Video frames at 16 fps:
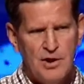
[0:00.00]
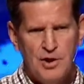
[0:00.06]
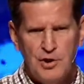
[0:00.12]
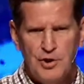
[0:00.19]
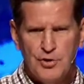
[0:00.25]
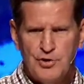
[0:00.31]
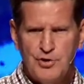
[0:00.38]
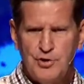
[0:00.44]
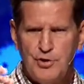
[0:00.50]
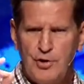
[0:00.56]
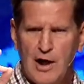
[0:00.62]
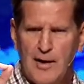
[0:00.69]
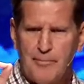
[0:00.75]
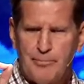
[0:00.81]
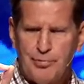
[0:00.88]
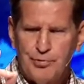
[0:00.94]
You're to
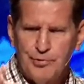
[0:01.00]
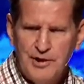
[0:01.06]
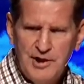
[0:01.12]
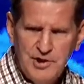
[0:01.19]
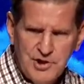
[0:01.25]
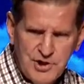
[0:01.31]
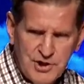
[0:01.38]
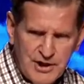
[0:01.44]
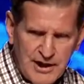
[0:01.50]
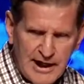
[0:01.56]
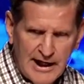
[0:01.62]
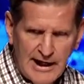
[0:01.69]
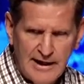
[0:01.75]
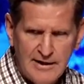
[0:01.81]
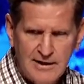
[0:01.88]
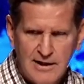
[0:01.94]

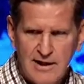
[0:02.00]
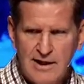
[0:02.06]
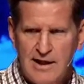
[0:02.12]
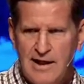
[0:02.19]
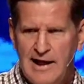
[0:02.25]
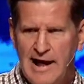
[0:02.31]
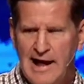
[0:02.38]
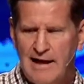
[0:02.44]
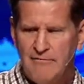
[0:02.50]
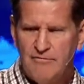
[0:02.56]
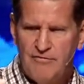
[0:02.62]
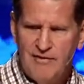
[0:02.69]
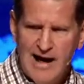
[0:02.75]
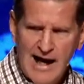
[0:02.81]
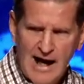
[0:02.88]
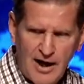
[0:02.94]
appreciate and
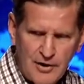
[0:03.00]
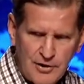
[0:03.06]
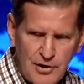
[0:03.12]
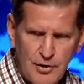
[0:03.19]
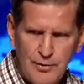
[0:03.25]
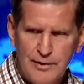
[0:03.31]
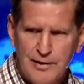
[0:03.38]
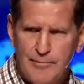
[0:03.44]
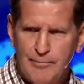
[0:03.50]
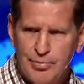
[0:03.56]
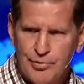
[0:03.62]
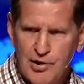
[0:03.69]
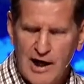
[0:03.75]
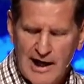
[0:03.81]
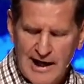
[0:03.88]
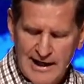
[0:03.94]
value and
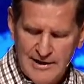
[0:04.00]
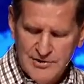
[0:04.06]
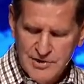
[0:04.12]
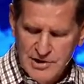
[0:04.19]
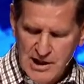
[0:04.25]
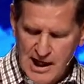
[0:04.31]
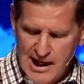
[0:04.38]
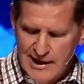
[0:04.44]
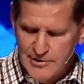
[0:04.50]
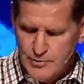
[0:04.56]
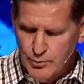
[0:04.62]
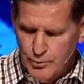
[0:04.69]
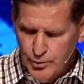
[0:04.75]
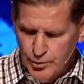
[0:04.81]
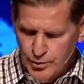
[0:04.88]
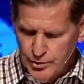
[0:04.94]
prize God's
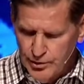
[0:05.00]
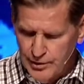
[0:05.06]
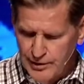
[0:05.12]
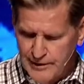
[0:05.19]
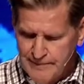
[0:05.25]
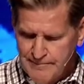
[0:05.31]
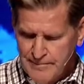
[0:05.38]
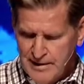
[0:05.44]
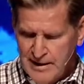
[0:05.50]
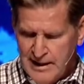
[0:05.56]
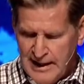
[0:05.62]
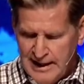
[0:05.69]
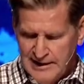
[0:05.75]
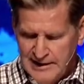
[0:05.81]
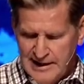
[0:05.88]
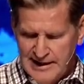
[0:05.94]
word
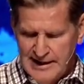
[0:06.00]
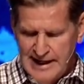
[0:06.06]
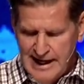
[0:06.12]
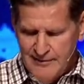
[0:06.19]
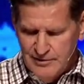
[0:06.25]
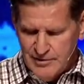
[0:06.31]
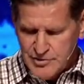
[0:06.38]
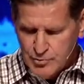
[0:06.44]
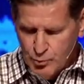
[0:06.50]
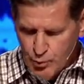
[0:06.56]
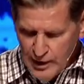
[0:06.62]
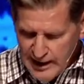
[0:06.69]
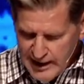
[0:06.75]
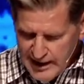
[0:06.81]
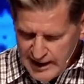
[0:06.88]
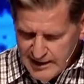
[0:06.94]
and let it have its
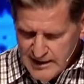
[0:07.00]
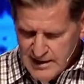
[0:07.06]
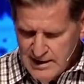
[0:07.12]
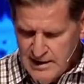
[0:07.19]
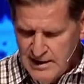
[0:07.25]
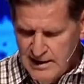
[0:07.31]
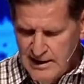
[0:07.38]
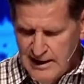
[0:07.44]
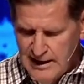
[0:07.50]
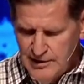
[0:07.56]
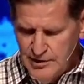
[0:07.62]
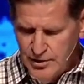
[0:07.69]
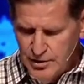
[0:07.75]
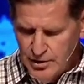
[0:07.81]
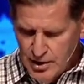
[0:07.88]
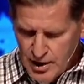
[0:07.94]
way in
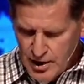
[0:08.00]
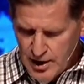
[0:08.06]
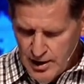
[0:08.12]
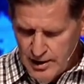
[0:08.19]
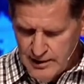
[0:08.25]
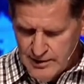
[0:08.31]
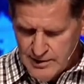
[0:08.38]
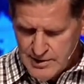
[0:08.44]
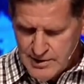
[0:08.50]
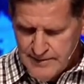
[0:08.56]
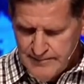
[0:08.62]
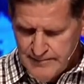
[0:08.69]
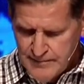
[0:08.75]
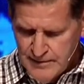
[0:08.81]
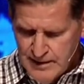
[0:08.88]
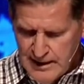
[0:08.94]
your heart
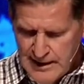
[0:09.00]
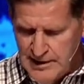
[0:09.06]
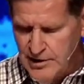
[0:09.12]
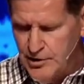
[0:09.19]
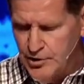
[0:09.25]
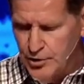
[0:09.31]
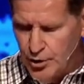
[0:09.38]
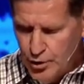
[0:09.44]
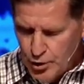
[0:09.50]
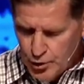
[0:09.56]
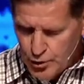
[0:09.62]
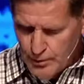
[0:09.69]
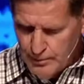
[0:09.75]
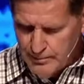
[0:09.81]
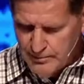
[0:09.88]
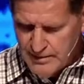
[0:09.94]
and in your
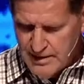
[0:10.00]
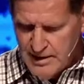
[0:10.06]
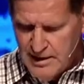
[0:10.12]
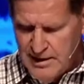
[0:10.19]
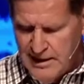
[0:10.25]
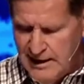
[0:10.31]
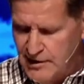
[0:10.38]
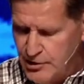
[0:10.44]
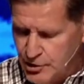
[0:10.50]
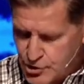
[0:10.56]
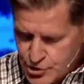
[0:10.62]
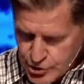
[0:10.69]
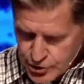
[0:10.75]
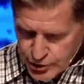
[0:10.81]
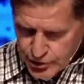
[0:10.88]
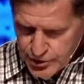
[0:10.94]
home, in the
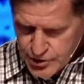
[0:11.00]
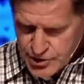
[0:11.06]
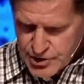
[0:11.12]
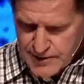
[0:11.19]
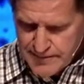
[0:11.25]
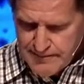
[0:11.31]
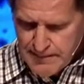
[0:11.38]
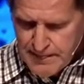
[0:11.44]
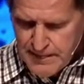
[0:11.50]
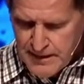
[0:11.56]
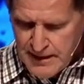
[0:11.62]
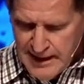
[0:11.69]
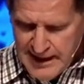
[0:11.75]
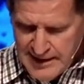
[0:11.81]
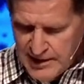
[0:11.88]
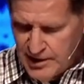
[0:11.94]
church,
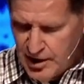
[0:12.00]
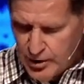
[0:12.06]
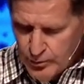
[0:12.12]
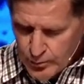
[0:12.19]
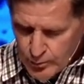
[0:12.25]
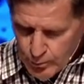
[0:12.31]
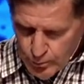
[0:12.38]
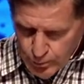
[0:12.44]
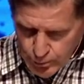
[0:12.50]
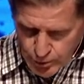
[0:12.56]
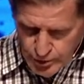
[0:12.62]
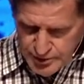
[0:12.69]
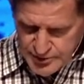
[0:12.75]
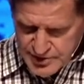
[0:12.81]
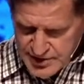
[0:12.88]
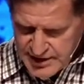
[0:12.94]
and in our
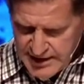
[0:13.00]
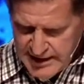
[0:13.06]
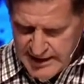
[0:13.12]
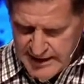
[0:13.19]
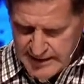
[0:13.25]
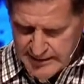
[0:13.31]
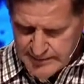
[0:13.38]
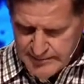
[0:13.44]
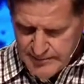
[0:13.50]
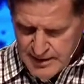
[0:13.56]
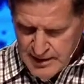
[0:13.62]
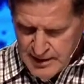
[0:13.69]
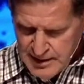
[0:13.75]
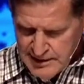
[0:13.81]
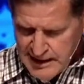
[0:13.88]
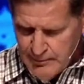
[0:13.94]
world today.
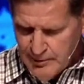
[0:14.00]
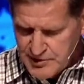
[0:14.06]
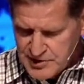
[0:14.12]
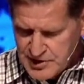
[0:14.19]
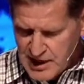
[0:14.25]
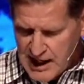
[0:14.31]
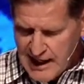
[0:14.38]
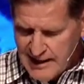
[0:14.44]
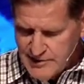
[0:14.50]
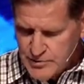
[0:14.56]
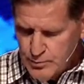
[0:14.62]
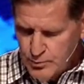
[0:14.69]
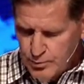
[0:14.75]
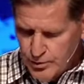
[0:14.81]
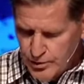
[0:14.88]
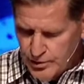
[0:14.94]
And when God's
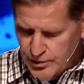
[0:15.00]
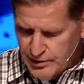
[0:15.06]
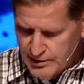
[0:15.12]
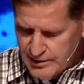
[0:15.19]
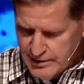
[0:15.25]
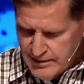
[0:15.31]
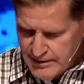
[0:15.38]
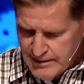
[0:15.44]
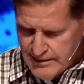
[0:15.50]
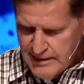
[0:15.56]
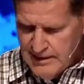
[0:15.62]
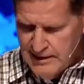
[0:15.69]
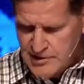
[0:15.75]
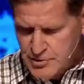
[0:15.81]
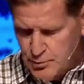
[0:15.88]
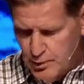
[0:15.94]
word
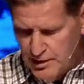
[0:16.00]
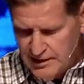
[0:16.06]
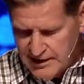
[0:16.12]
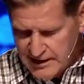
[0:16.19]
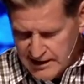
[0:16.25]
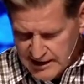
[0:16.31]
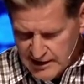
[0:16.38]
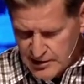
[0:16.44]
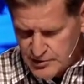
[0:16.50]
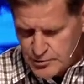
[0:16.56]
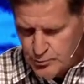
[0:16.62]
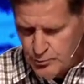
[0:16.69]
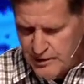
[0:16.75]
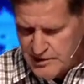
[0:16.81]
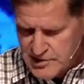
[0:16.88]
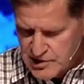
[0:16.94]
is dwelling in us
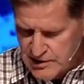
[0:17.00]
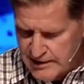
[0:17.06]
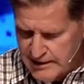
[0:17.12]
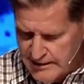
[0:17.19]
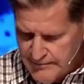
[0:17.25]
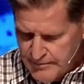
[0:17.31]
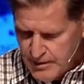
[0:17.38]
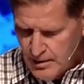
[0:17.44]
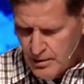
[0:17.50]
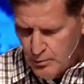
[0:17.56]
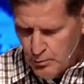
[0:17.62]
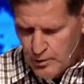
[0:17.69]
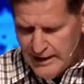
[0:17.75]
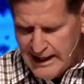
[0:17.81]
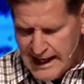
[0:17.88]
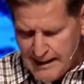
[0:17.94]
richly,
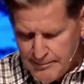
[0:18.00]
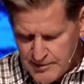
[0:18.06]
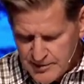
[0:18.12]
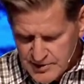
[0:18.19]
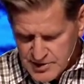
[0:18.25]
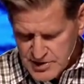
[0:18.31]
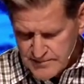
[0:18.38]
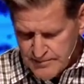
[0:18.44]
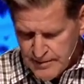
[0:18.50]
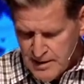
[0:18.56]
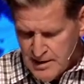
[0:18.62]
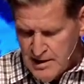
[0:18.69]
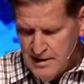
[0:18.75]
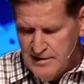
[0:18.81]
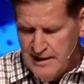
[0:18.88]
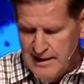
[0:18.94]
what happens?
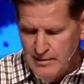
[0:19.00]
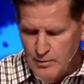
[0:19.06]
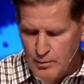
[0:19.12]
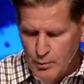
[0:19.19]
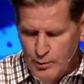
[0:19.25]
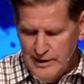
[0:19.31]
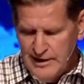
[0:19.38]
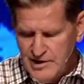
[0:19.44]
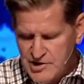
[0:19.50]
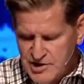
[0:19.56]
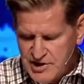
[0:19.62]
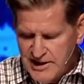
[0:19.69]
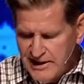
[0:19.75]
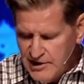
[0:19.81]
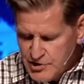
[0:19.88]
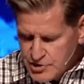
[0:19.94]
Then we
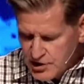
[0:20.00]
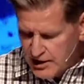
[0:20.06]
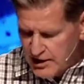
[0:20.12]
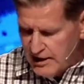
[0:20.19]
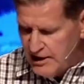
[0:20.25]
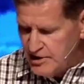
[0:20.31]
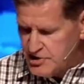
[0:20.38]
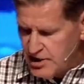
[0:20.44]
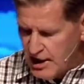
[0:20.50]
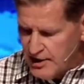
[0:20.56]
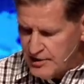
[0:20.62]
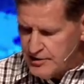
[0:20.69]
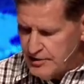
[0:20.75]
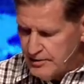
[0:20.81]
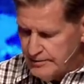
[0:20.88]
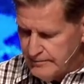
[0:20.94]
teach each
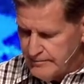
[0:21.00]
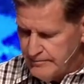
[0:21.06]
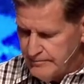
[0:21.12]
other.